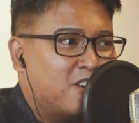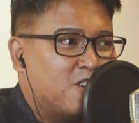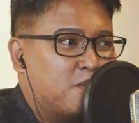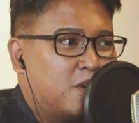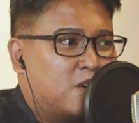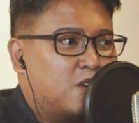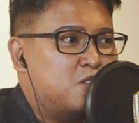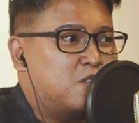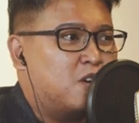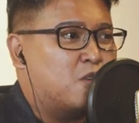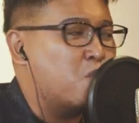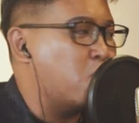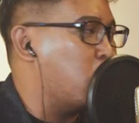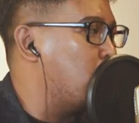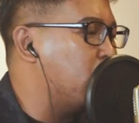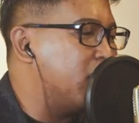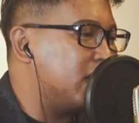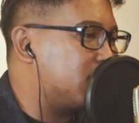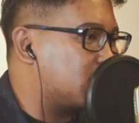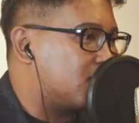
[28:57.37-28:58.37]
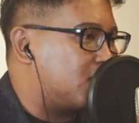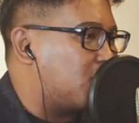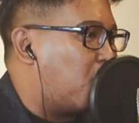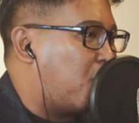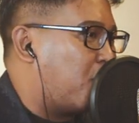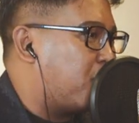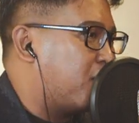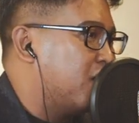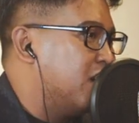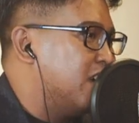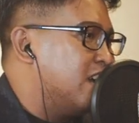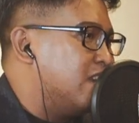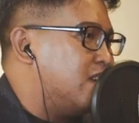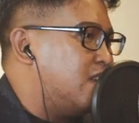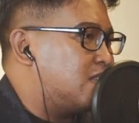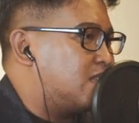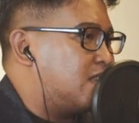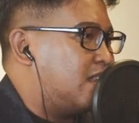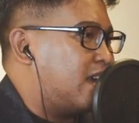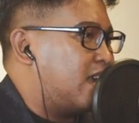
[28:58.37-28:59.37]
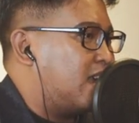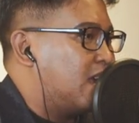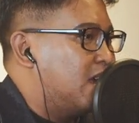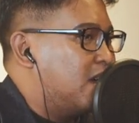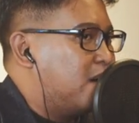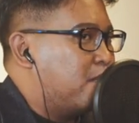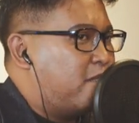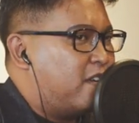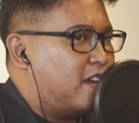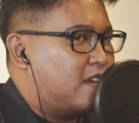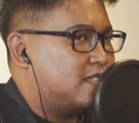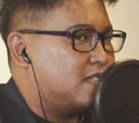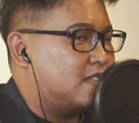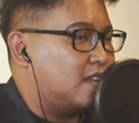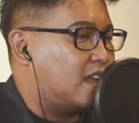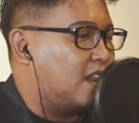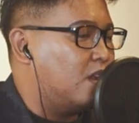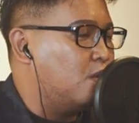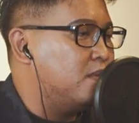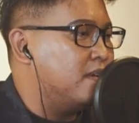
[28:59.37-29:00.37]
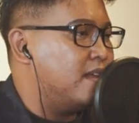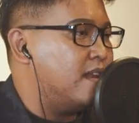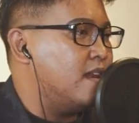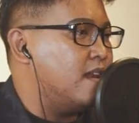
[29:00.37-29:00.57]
you know, because you're whisked off this like very secluded